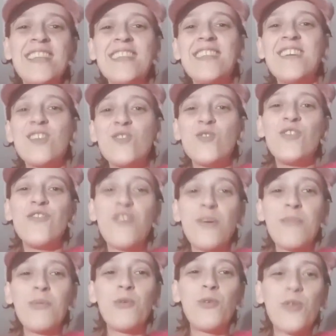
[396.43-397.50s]
they're going for
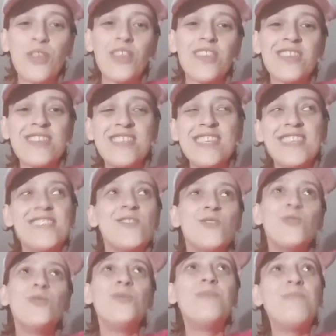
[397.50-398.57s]
both
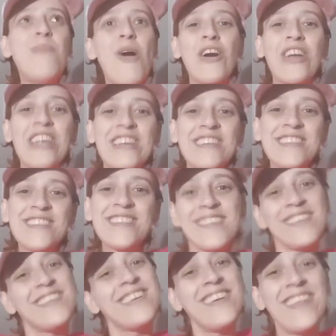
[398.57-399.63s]
seasonal markets
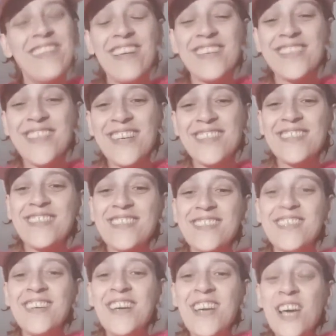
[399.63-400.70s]
in that sense,
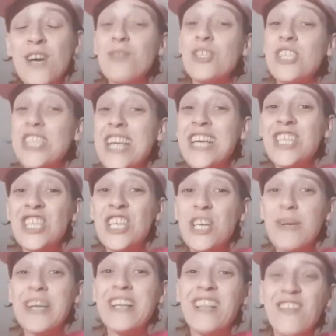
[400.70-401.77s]
which is actually
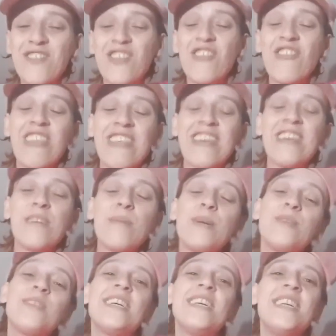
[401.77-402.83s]
quite clever if you think
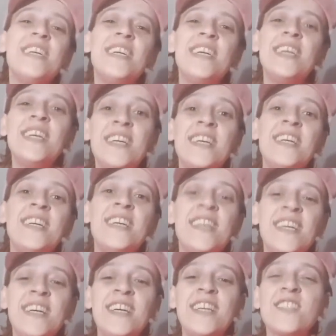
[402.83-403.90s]
about it.
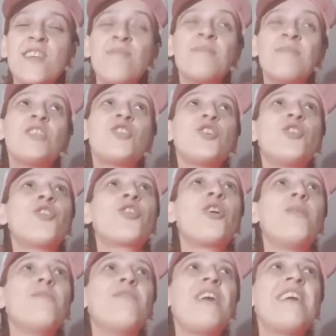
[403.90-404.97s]
Somebody should hook
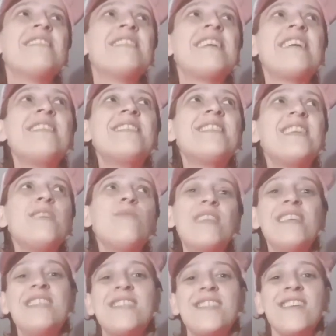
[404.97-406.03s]
up Valentine's Day with
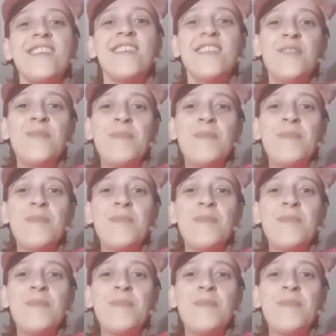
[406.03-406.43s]
Easter.